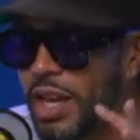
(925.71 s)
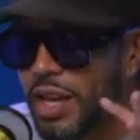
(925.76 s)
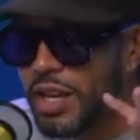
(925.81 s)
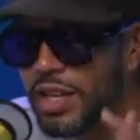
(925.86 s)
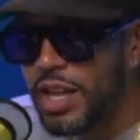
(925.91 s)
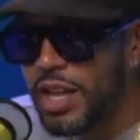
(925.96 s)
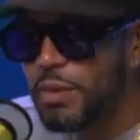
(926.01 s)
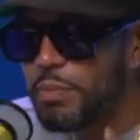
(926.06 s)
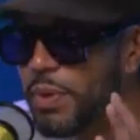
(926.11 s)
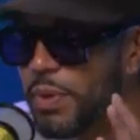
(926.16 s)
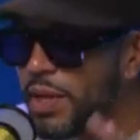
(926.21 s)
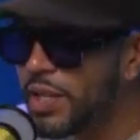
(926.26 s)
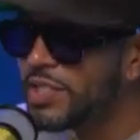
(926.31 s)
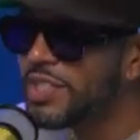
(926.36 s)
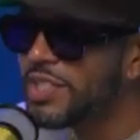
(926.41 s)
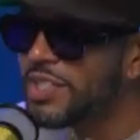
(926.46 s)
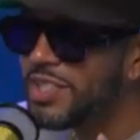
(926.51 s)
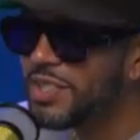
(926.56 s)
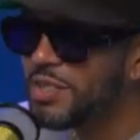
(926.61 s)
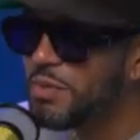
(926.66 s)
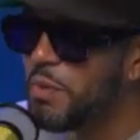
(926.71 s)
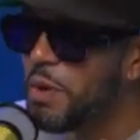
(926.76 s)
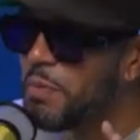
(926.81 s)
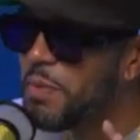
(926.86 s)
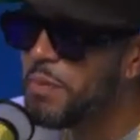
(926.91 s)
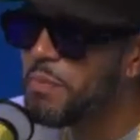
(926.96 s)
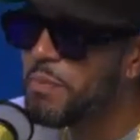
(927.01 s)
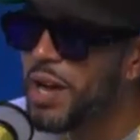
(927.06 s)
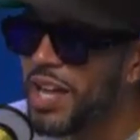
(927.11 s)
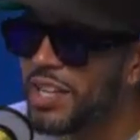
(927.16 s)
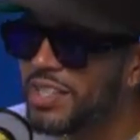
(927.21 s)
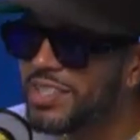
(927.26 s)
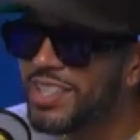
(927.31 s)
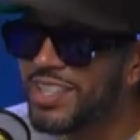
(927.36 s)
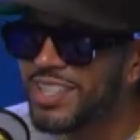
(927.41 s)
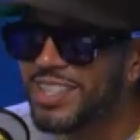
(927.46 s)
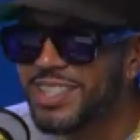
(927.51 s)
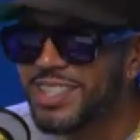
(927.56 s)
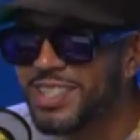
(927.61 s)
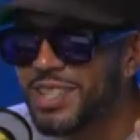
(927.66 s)
Y'all gotta pay attention to my man Mozzy.
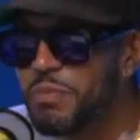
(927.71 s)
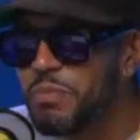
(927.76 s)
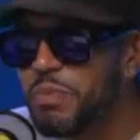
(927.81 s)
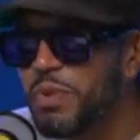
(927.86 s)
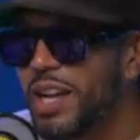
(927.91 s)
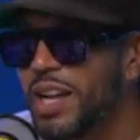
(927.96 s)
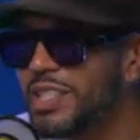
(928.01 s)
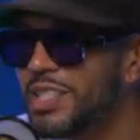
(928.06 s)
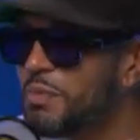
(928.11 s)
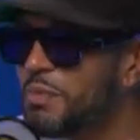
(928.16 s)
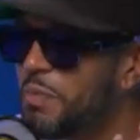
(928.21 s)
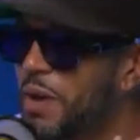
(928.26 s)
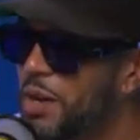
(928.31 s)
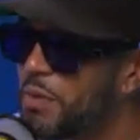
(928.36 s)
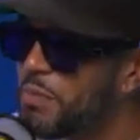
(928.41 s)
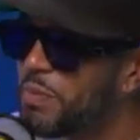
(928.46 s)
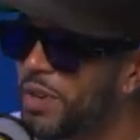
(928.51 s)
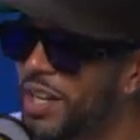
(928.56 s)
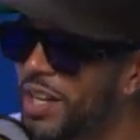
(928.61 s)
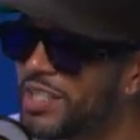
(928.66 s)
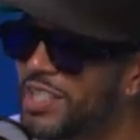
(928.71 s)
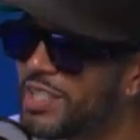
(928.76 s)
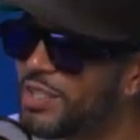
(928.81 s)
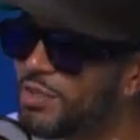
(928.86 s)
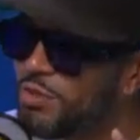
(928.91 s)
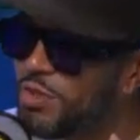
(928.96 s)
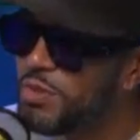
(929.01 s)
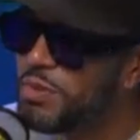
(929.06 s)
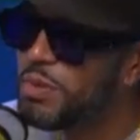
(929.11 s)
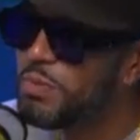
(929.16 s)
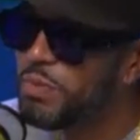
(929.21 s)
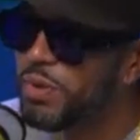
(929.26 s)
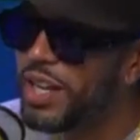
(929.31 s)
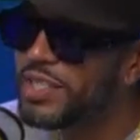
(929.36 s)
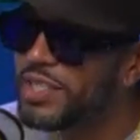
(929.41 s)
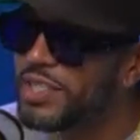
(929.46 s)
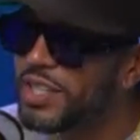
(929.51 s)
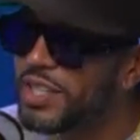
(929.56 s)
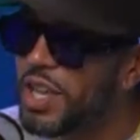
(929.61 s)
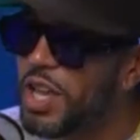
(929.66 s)
Listen to the project, buy the project, stream the
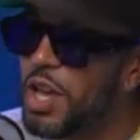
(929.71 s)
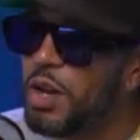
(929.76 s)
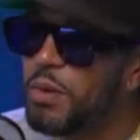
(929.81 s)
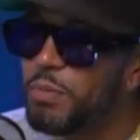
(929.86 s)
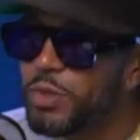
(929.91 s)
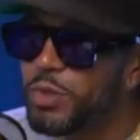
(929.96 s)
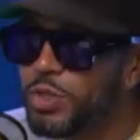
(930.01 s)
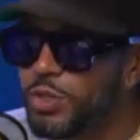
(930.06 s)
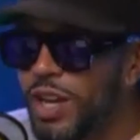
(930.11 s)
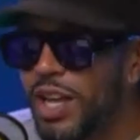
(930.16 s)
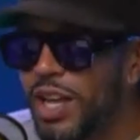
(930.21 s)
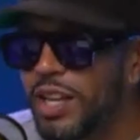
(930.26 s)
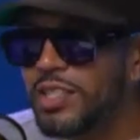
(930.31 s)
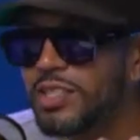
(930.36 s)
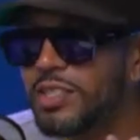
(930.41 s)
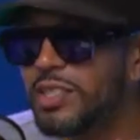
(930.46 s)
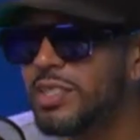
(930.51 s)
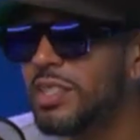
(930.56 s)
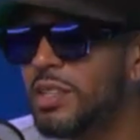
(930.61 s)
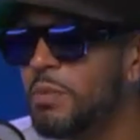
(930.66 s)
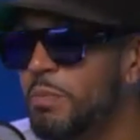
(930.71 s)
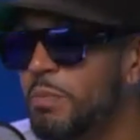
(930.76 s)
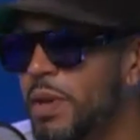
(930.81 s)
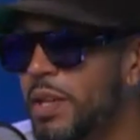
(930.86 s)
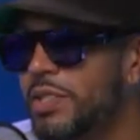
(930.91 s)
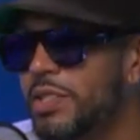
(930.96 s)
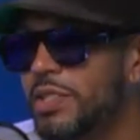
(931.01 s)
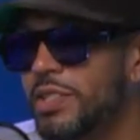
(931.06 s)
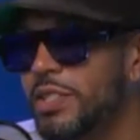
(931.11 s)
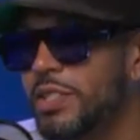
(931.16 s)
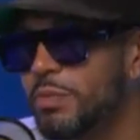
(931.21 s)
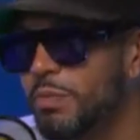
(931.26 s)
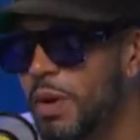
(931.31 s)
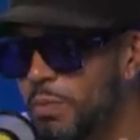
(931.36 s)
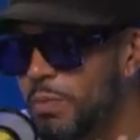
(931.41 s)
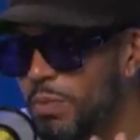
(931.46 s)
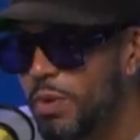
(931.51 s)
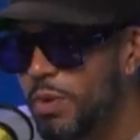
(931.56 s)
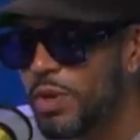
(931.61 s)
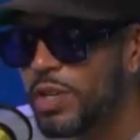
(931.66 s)
project, but you gotta listen to the message because
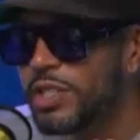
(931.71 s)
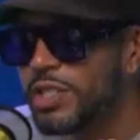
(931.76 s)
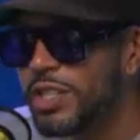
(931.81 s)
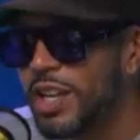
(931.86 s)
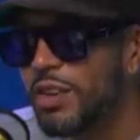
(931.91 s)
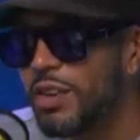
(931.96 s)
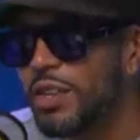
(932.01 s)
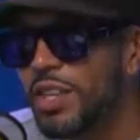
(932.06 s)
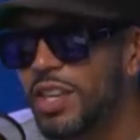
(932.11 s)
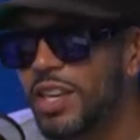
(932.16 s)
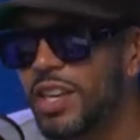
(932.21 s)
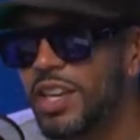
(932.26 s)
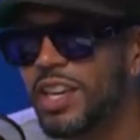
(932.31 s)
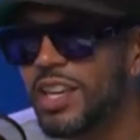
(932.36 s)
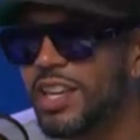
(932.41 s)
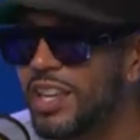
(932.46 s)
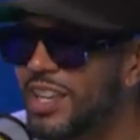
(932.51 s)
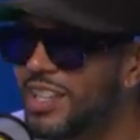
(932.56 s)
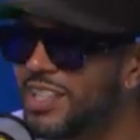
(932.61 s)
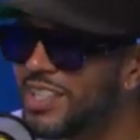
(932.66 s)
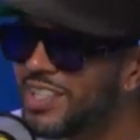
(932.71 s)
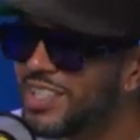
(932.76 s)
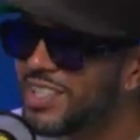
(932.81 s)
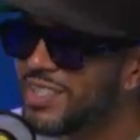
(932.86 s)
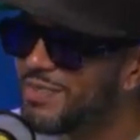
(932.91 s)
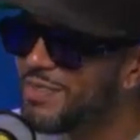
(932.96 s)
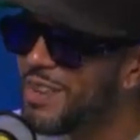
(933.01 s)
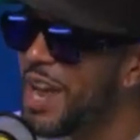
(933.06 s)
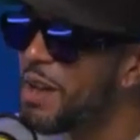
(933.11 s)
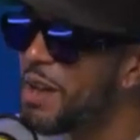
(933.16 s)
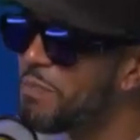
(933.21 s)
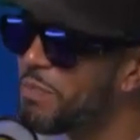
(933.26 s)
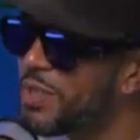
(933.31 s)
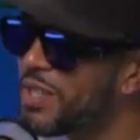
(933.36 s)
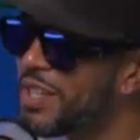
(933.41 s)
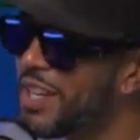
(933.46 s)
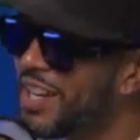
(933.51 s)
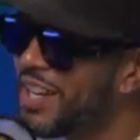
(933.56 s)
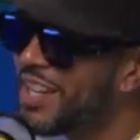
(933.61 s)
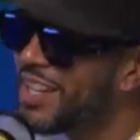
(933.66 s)
my boy is out here and he ain't just a
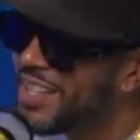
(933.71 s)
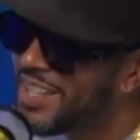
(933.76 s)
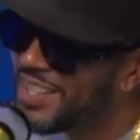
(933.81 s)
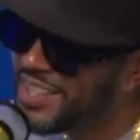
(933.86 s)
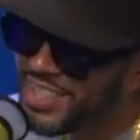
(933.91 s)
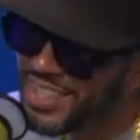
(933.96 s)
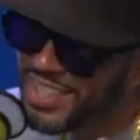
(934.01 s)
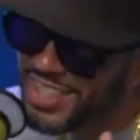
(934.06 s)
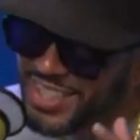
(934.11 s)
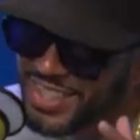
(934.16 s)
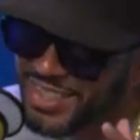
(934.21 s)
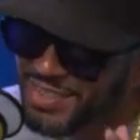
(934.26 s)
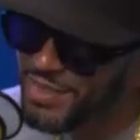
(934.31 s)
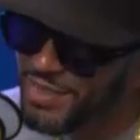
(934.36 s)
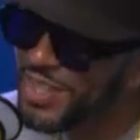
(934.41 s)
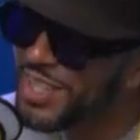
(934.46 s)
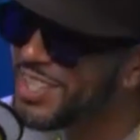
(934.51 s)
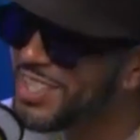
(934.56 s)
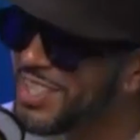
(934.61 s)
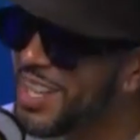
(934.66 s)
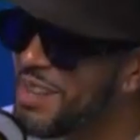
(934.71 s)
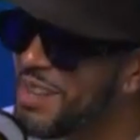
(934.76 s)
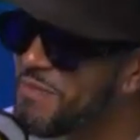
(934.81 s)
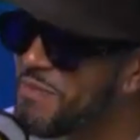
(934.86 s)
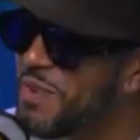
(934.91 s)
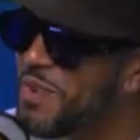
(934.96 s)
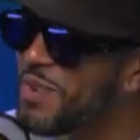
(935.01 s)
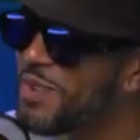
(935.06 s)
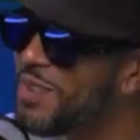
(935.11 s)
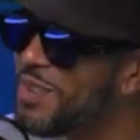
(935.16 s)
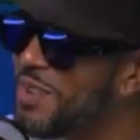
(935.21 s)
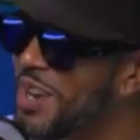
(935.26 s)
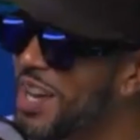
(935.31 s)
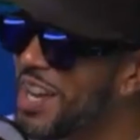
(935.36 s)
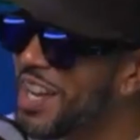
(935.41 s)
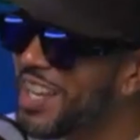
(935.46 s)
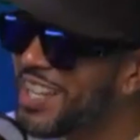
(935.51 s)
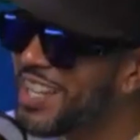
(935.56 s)
rapper. He's a real estate mogul.